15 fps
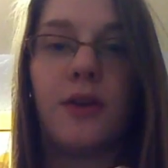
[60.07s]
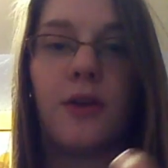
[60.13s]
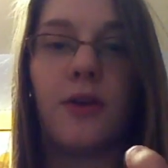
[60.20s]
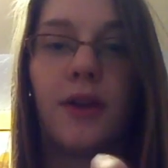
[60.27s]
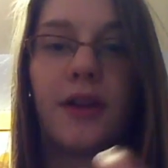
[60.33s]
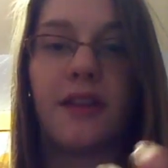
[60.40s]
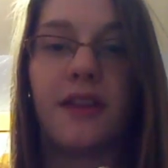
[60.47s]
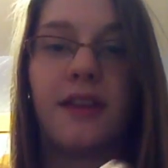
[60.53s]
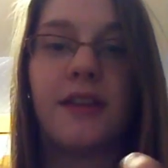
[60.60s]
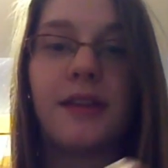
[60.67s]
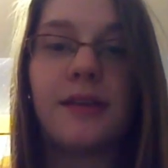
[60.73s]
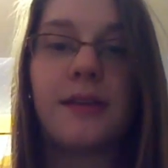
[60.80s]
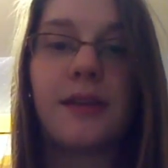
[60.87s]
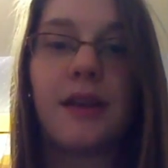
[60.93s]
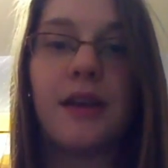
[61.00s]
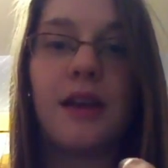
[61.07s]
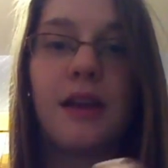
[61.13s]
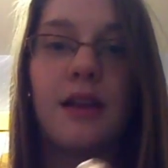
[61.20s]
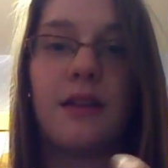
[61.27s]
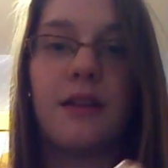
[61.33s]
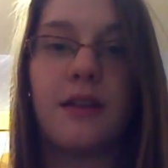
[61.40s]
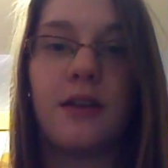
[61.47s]
you go like this,
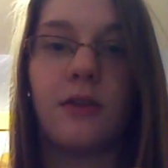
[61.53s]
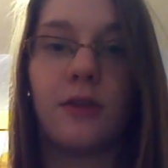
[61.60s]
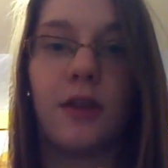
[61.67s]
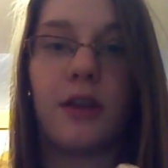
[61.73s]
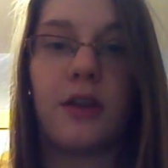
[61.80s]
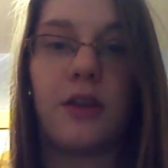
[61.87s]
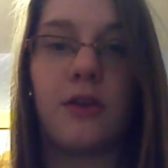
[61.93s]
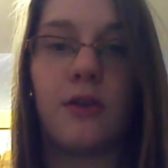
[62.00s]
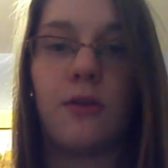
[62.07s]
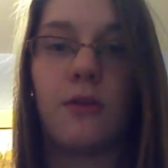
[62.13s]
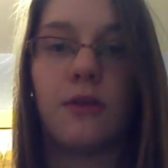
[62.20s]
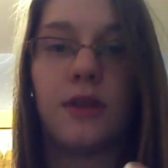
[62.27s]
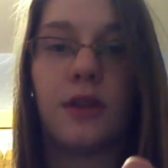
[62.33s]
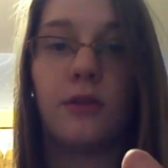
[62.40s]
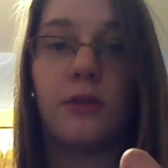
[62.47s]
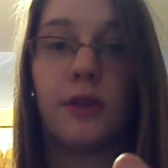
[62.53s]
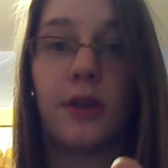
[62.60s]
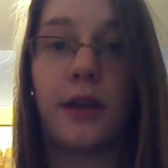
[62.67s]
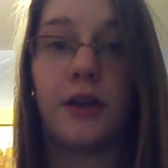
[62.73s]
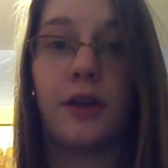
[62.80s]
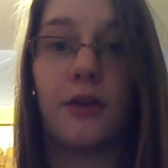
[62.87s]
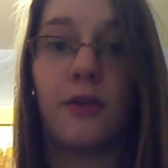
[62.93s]
they don't let your
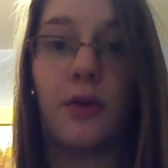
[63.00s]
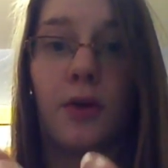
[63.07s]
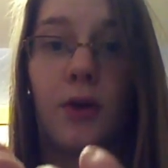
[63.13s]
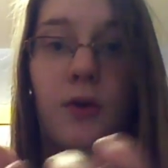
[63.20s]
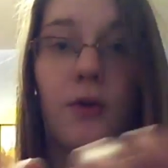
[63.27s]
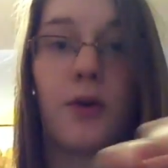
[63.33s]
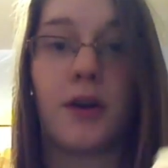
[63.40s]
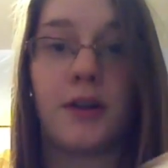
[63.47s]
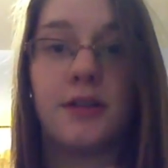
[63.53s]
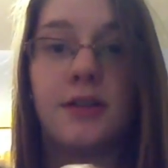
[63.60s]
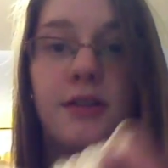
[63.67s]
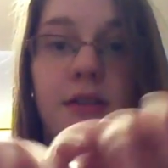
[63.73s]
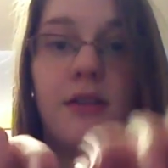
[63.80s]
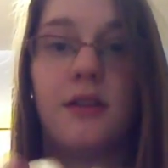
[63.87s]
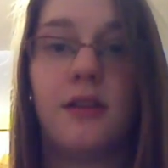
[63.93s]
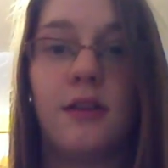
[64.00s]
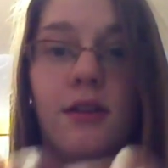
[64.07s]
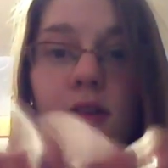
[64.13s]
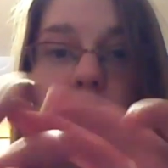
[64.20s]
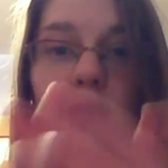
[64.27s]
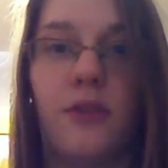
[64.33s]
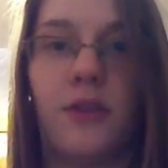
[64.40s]
vocal cords
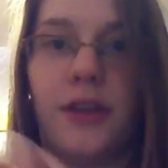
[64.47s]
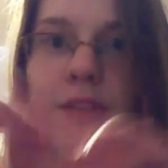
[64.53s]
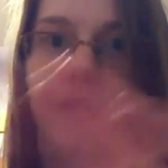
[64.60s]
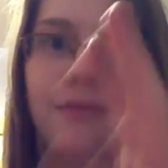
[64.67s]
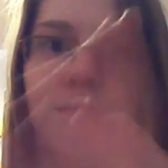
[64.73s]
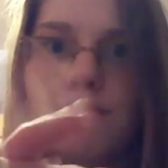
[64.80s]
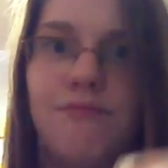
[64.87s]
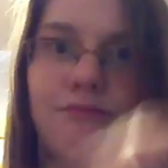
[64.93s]
go like